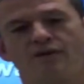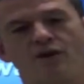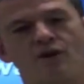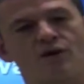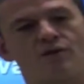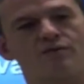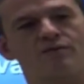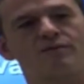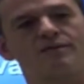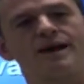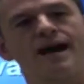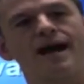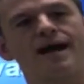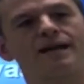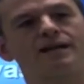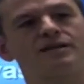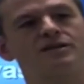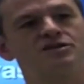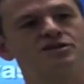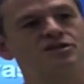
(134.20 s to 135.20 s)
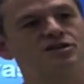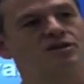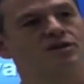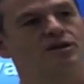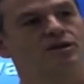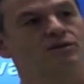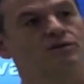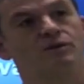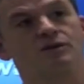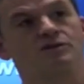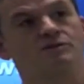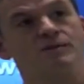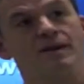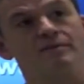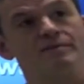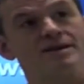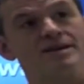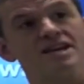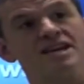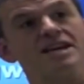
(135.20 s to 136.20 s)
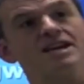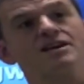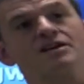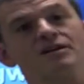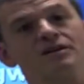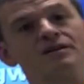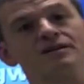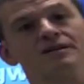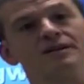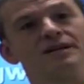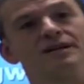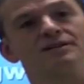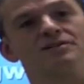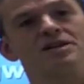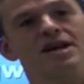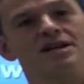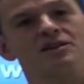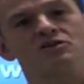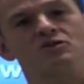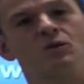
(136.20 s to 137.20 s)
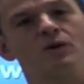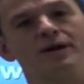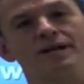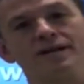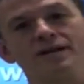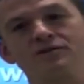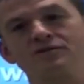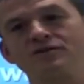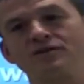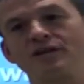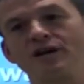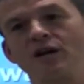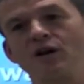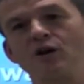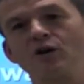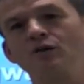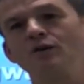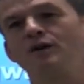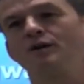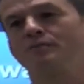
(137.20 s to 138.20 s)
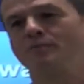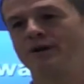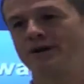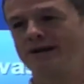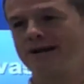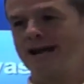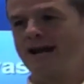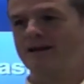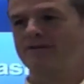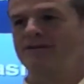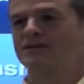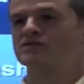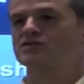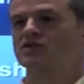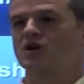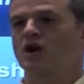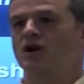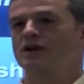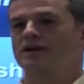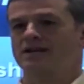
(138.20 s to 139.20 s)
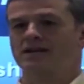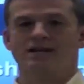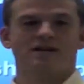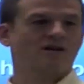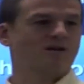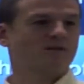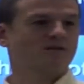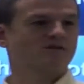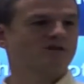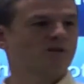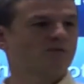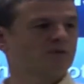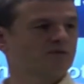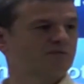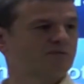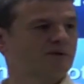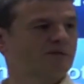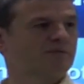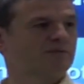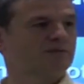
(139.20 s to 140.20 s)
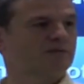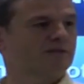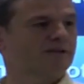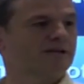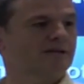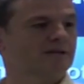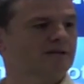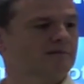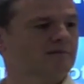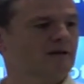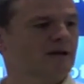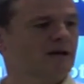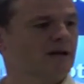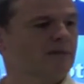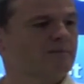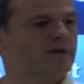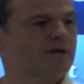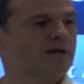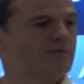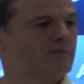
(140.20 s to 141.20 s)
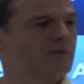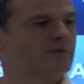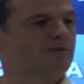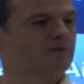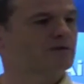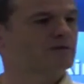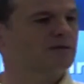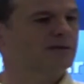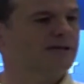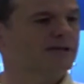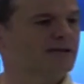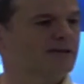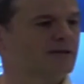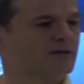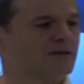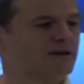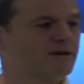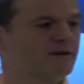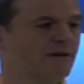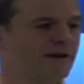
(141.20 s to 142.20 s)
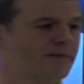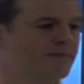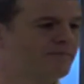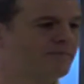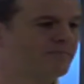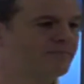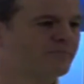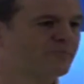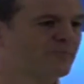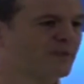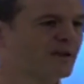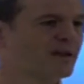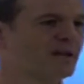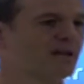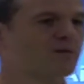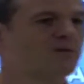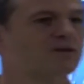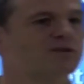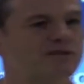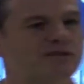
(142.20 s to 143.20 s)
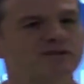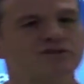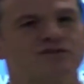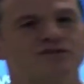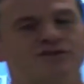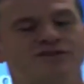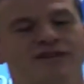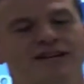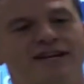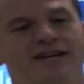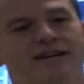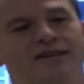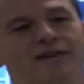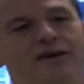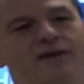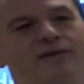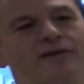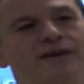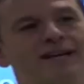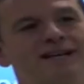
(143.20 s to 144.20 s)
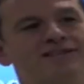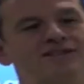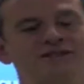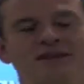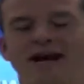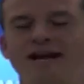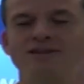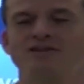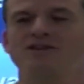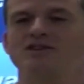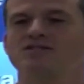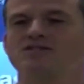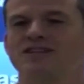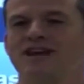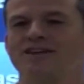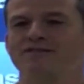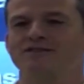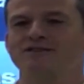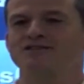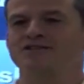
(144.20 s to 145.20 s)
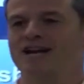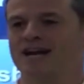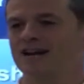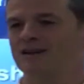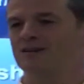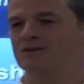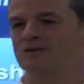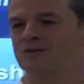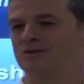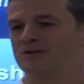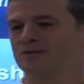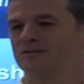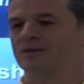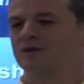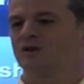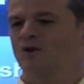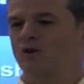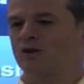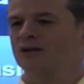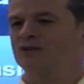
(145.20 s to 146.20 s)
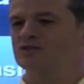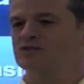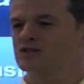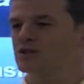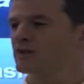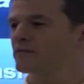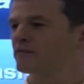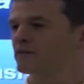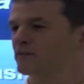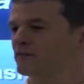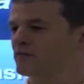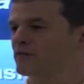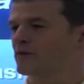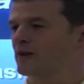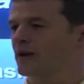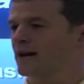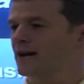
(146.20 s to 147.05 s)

their knowledge was maybe here 10, 20 years ago, but now they start here. It's almost being biblically illiterate. What's interesting, though, it's not just evangelical or conservative